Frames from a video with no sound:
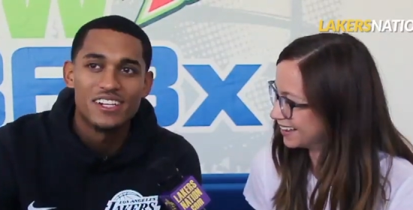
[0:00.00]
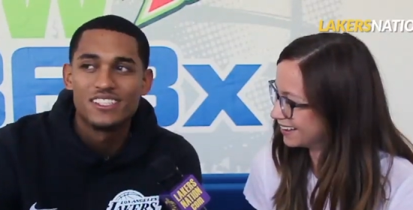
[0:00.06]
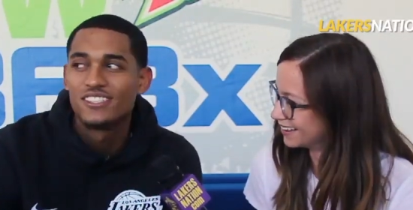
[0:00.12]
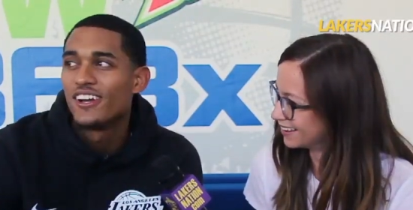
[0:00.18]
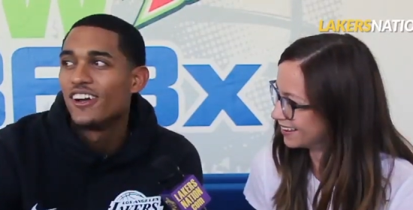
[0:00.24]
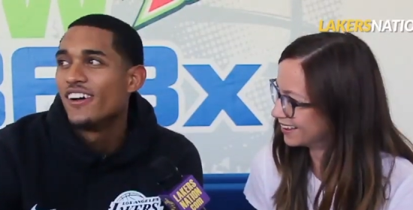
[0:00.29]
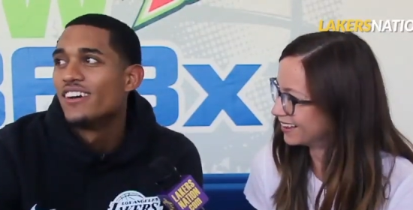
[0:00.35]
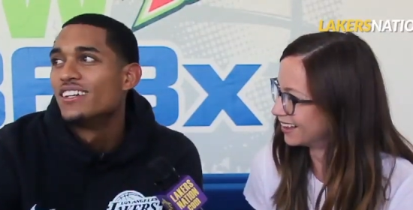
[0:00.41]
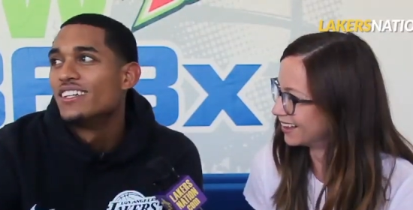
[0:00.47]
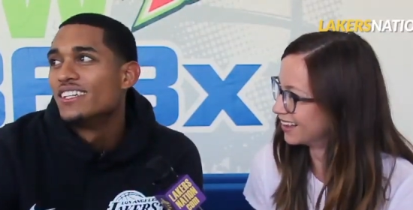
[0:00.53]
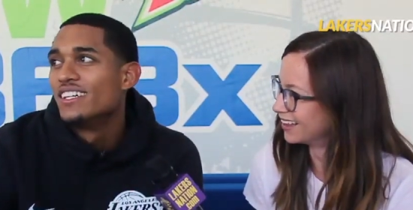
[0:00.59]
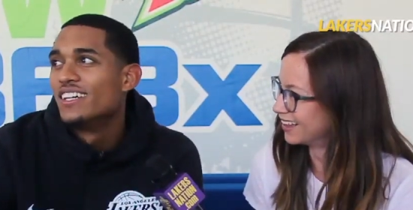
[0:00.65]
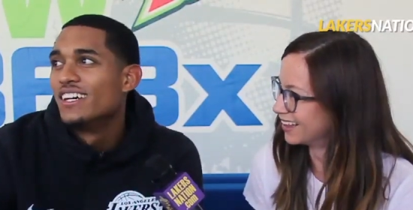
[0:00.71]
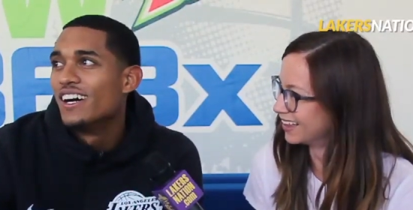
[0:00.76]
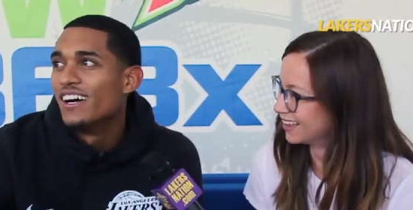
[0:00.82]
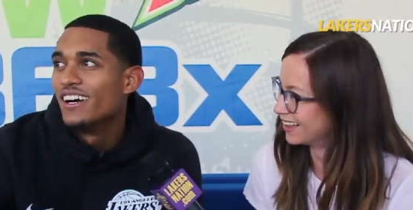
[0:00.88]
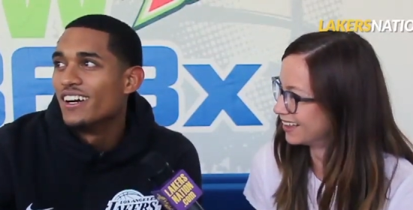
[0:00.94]
Speaker 1: So,
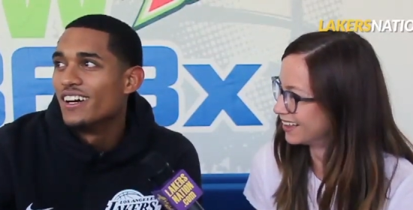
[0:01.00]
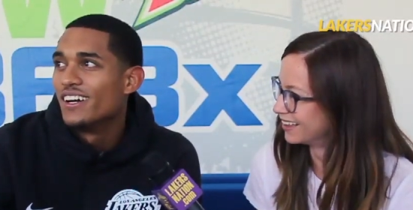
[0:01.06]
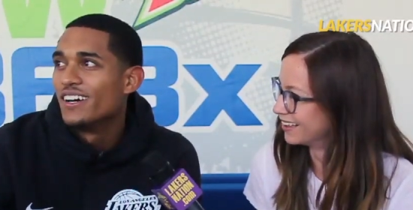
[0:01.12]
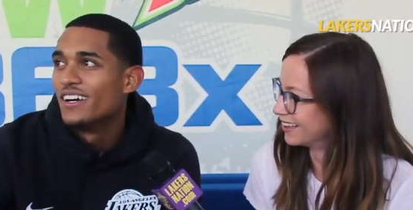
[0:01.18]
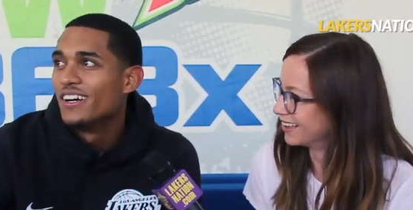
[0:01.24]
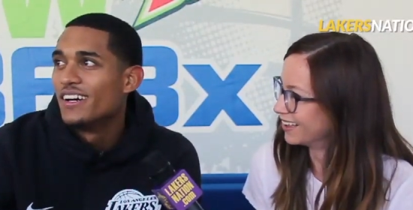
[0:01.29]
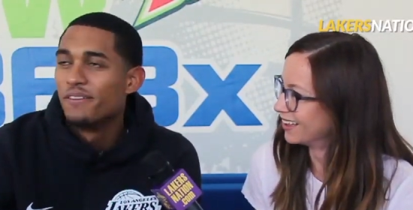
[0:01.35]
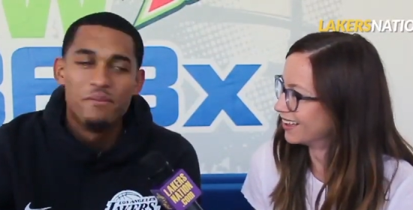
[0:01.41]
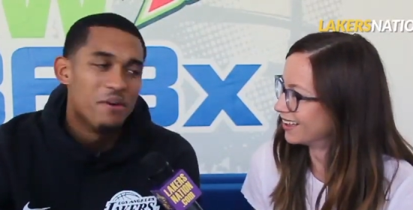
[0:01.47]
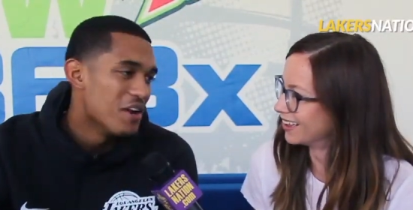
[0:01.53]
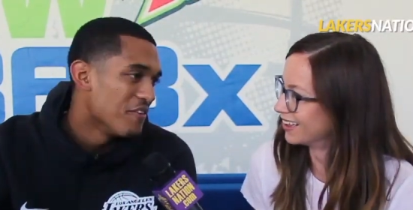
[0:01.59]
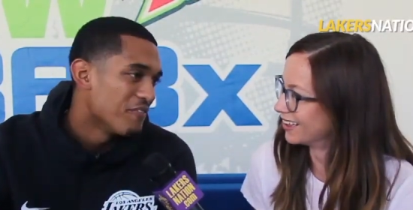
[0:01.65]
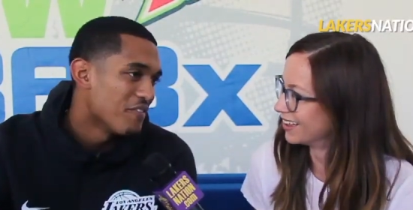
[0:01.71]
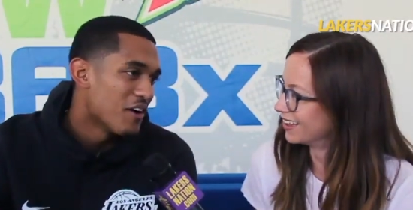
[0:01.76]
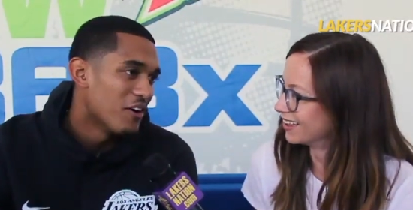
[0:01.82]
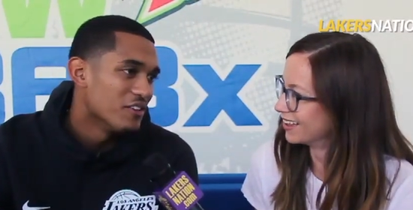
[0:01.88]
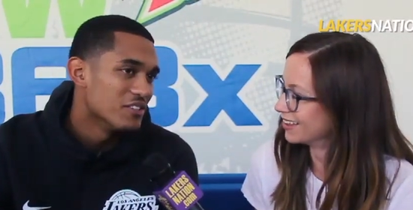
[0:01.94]
uh, but if
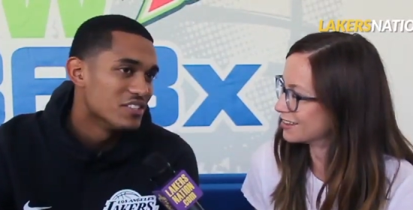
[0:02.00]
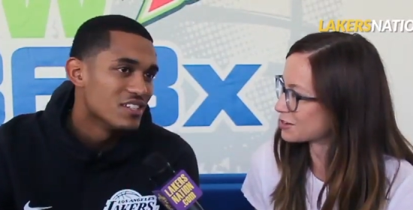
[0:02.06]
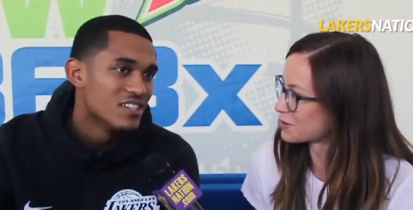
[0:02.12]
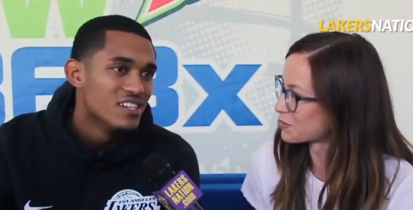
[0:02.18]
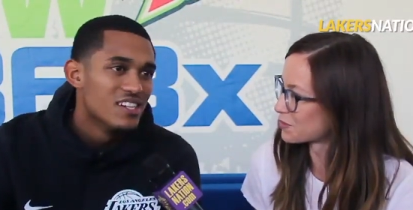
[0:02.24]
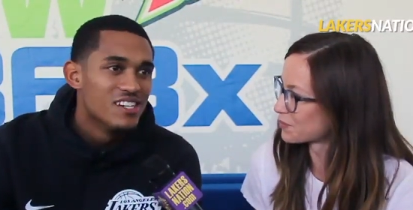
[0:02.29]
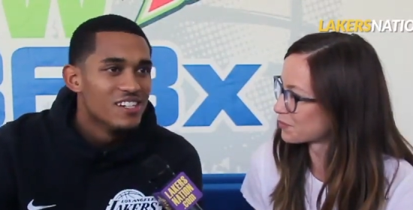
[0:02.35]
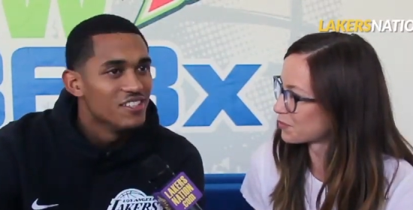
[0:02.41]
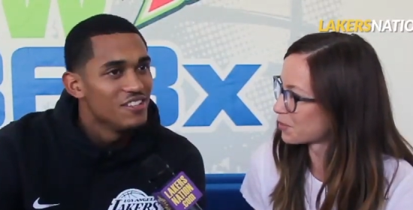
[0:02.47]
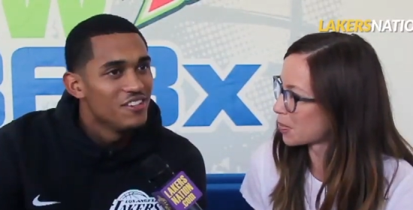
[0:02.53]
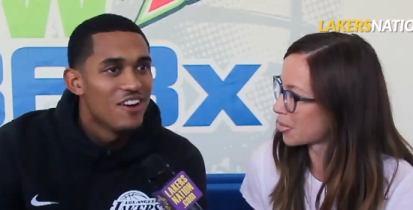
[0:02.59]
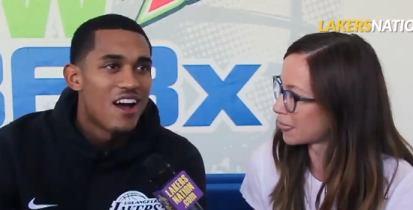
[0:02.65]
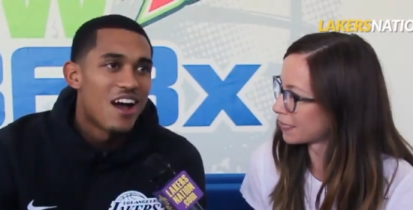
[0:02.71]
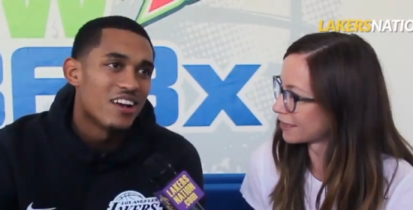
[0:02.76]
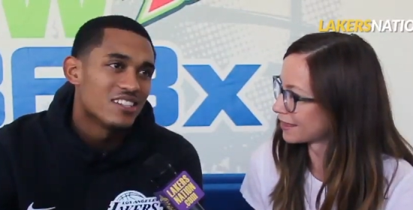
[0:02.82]
I was, you know, I,